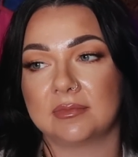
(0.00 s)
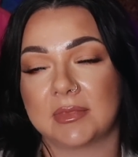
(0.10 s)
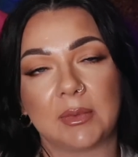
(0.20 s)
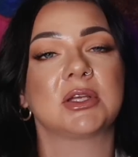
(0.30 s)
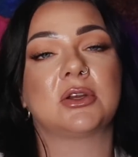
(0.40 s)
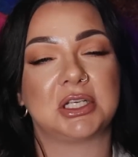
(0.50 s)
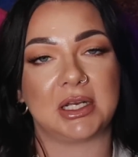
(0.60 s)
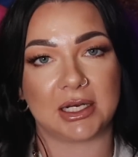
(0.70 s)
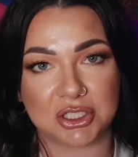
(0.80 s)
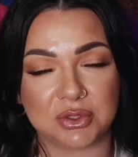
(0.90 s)
that was all she
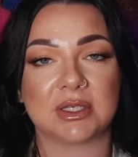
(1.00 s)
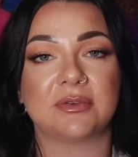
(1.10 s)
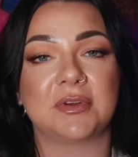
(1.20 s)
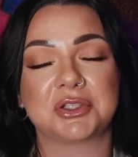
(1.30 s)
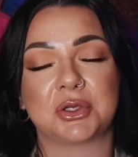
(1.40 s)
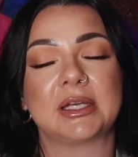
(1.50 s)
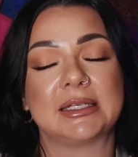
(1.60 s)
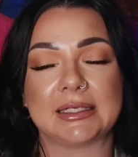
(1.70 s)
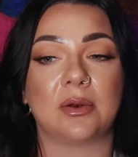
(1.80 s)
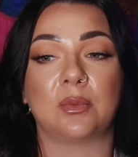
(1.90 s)
needed. She was officially
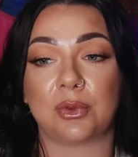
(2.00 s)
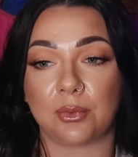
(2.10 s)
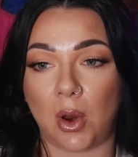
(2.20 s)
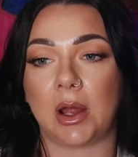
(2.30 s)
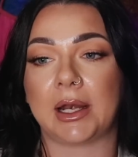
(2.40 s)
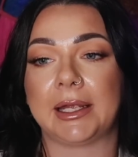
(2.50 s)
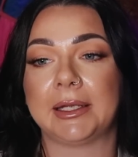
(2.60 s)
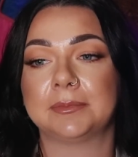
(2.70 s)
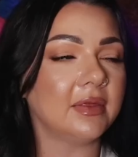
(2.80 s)
done with Ronnie.